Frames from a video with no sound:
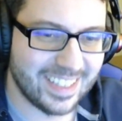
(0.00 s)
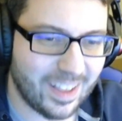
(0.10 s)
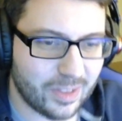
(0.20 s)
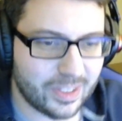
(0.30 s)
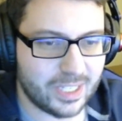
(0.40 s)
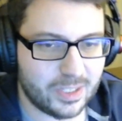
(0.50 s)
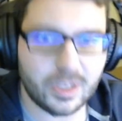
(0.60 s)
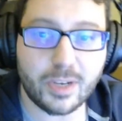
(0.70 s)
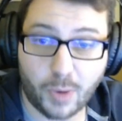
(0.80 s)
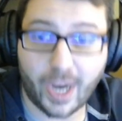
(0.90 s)
Grindr.
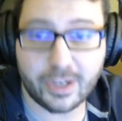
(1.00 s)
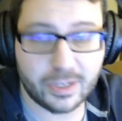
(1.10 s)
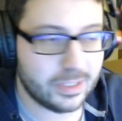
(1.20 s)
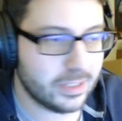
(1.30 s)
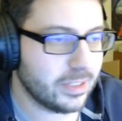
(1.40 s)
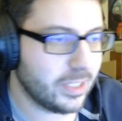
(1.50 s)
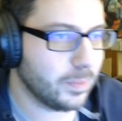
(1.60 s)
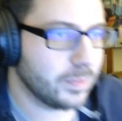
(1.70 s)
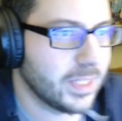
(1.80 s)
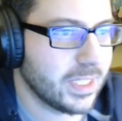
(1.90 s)
Grindr.
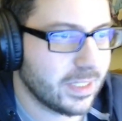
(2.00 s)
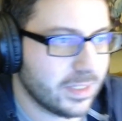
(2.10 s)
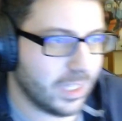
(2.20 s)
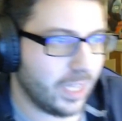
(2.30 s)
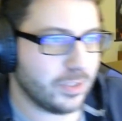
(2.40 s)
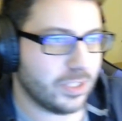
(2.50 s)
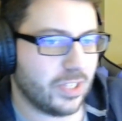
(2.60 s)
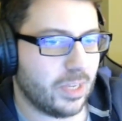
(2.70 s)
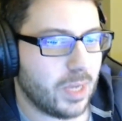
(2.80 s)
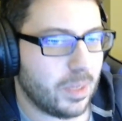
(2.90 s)
Yep. I use the
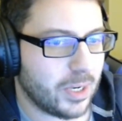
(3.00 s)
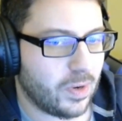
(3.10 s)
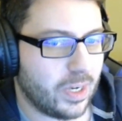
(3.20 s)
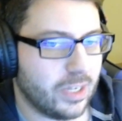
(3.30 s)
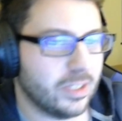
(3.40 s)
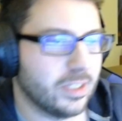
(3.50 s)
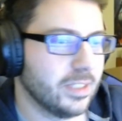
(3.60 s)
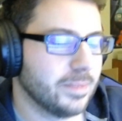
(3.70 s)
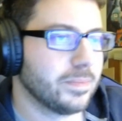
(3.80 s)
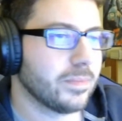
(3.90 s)
same name on Grindr.
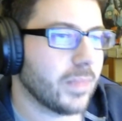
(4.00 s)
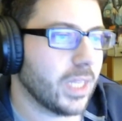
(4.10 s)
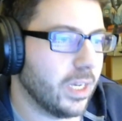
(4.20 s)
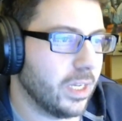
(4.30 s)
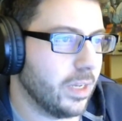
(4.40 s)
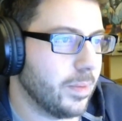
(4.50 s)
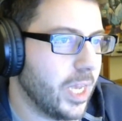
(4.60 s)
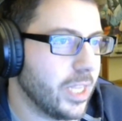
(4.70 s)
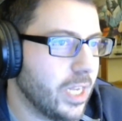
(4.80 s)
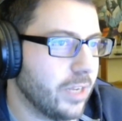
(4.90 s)

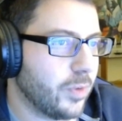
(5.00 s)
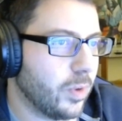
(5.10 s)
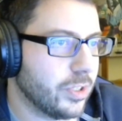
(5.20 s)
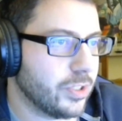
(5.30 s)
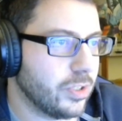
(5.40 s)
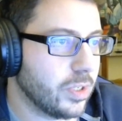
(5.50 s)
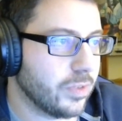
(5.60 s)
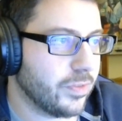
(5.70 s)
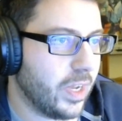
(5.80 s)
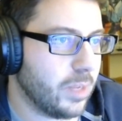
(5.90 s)
And then, of course, Messenger. You
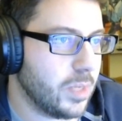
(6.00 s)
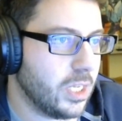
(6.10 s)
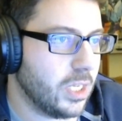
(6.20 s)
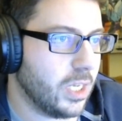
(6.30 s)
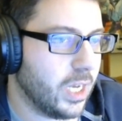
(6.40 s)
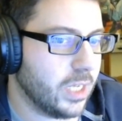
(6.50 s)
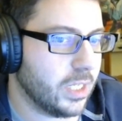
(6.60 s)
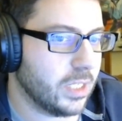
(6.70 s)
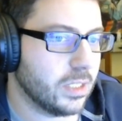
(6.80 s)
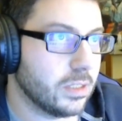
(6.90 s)
can find me
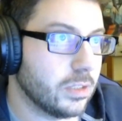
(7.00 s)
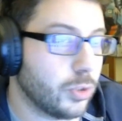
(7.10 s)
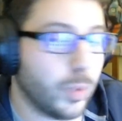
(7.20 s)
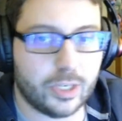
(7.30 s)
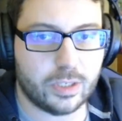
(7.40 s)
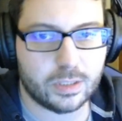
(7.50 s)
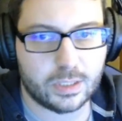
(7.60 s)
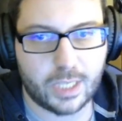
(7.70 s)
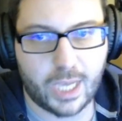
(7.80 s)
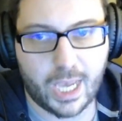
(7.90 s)
on Twitter
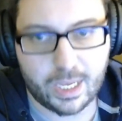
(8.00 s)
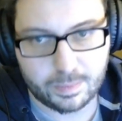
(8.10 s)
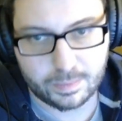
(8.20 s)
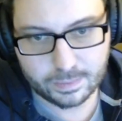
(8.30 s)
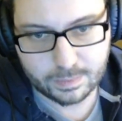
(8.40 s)
at...